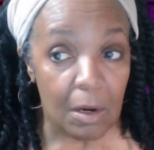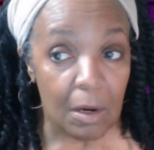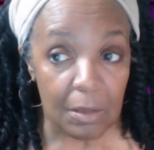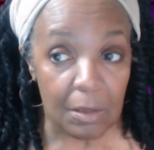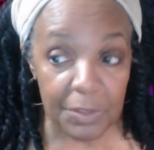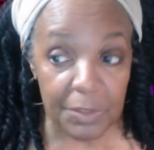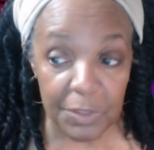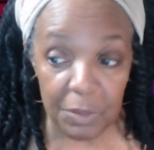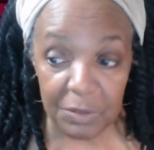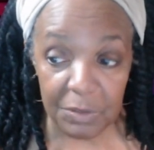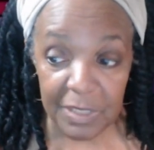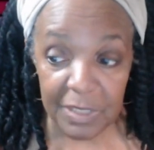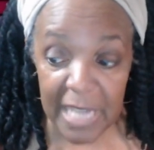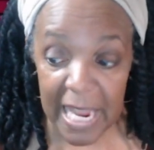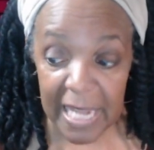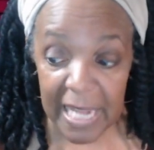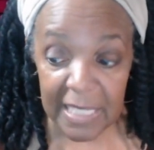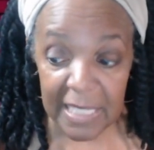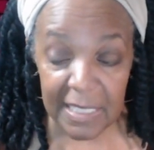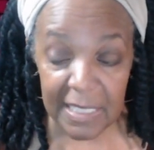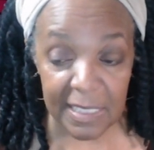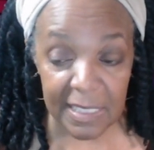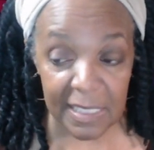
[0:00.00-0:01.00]
your
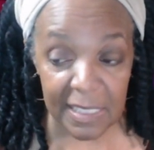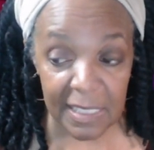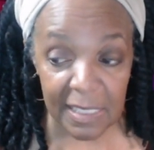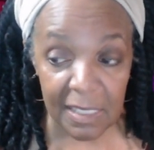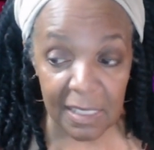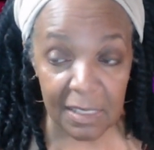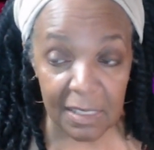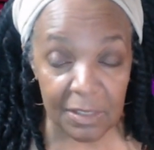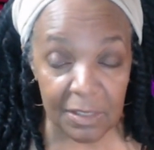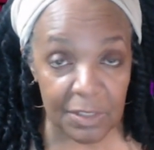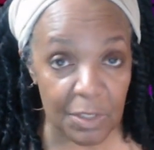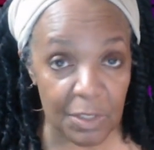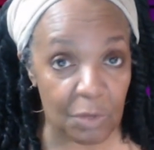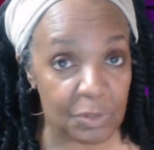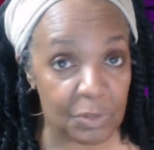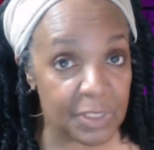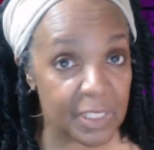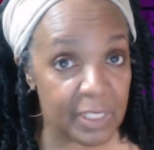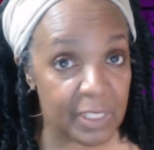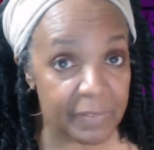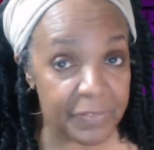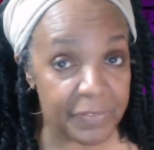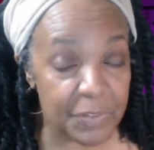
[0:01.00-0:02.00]
taxi, your
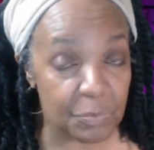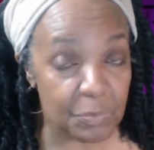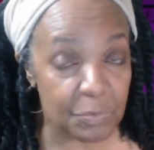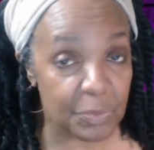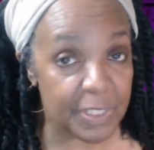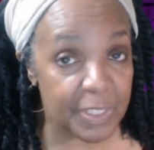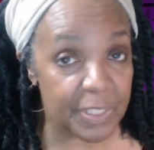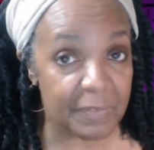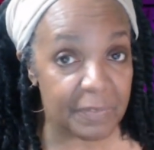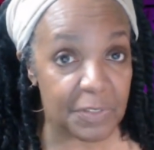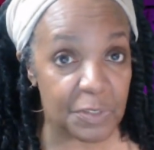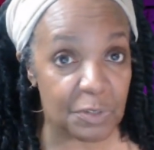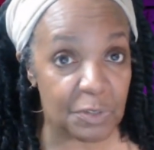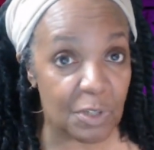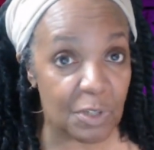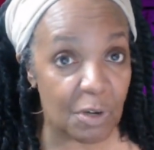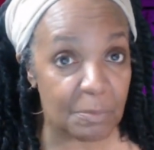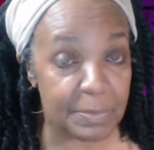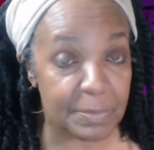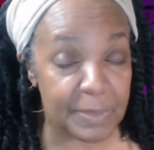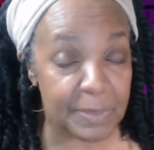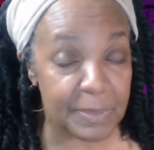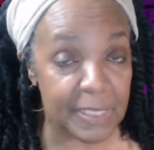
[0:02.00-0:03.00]
Lyft, whatever you're
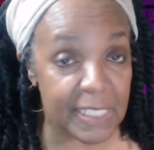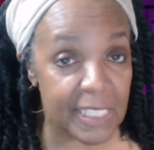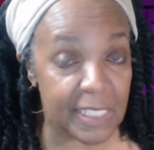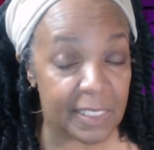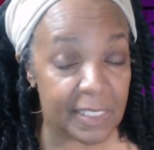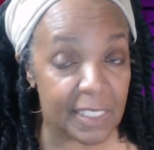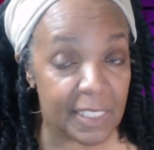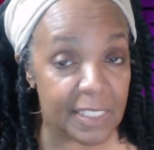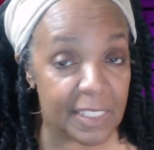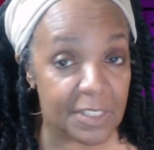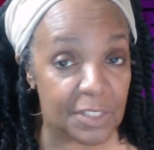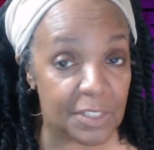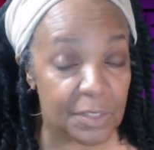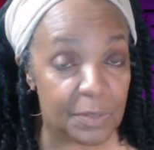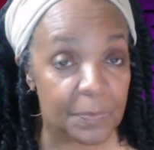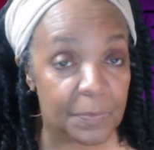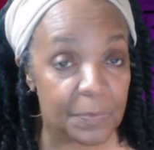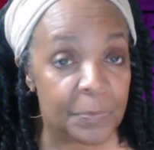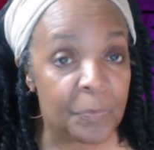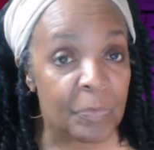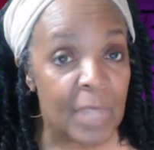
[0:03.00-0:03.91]
going to be getting into,